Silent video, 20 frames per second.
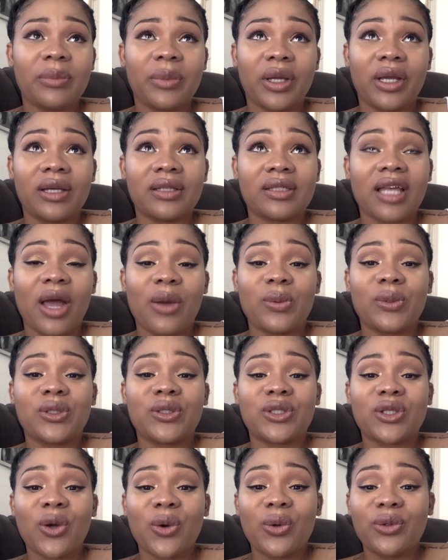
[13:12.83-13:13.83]
because I was
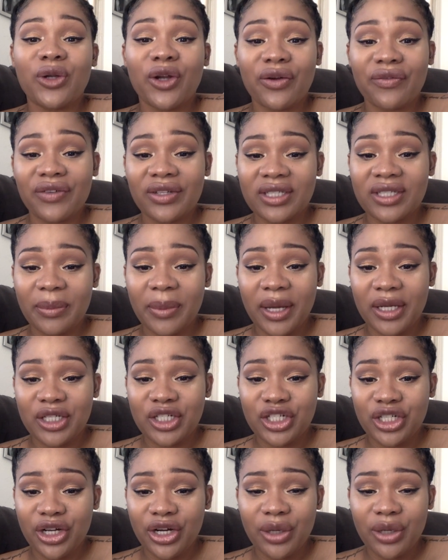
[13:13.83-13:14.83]
so nervous about
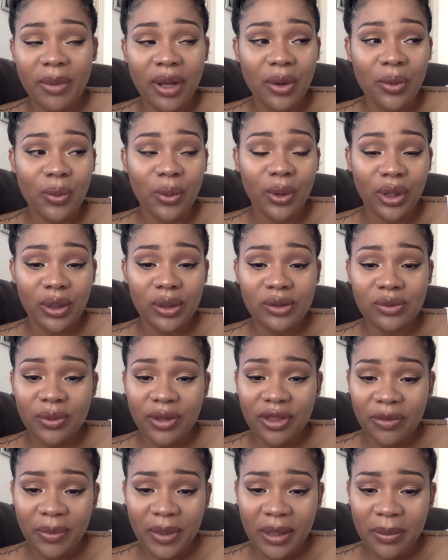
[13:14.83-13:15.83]
sharing my world
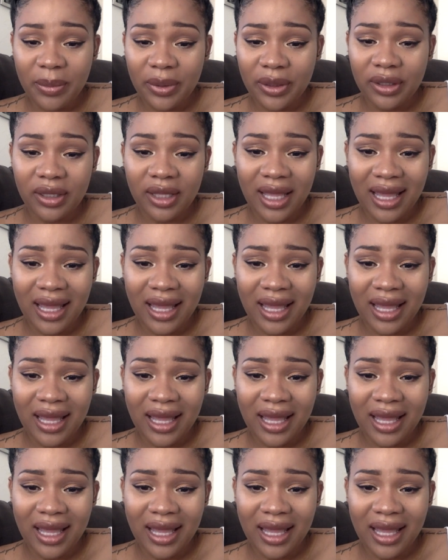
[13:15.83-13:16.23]
with people,